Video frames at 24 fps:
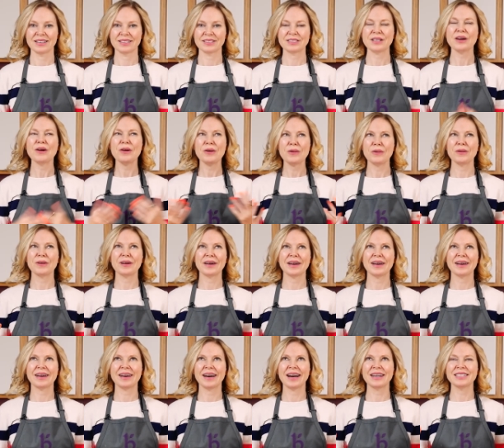So
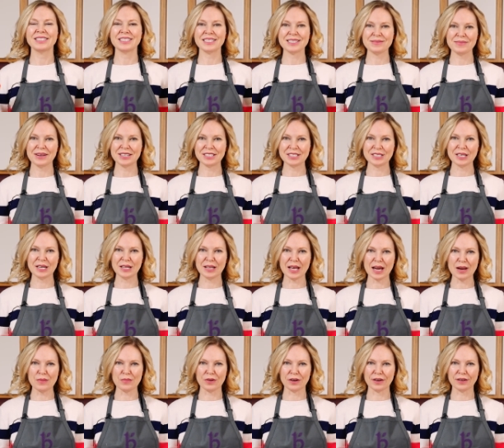I just mentioned a
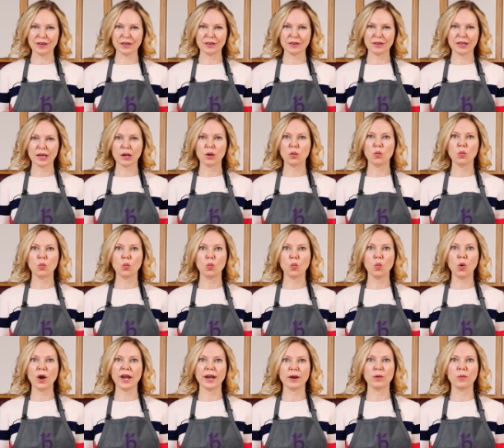lye burn and you're like,
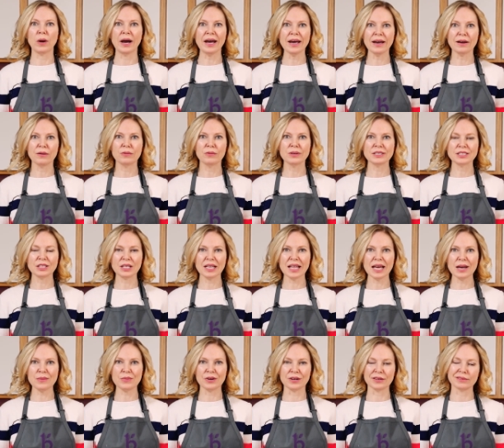wait, what? What's a
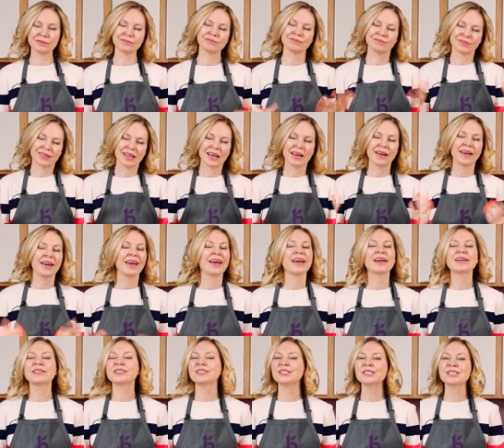lye burn?
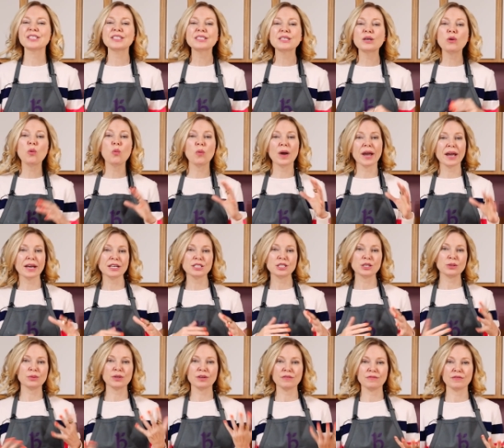It just is a way
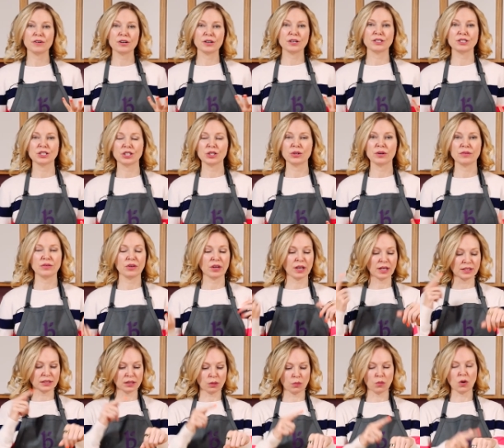to refer to if you
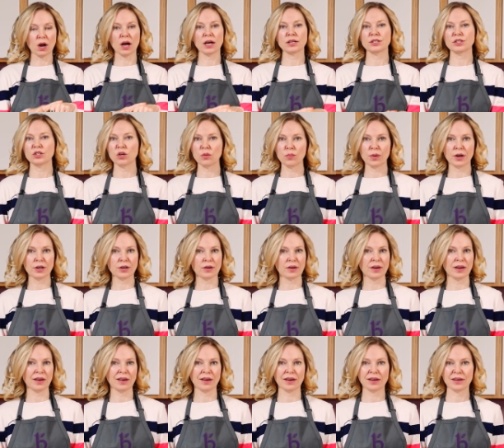get some raw soap on your
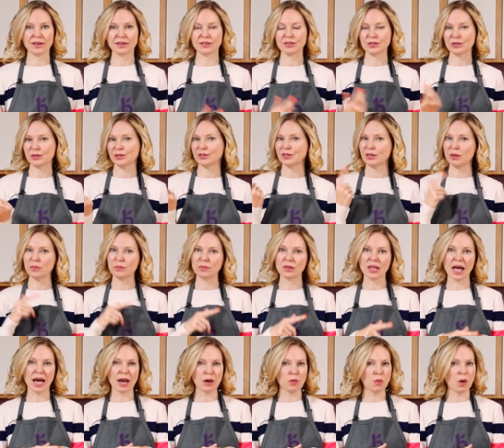hands or some
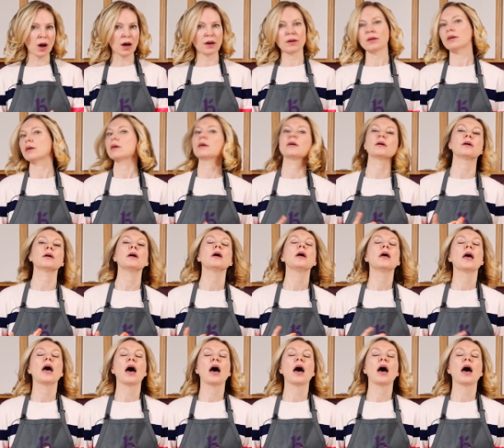lye water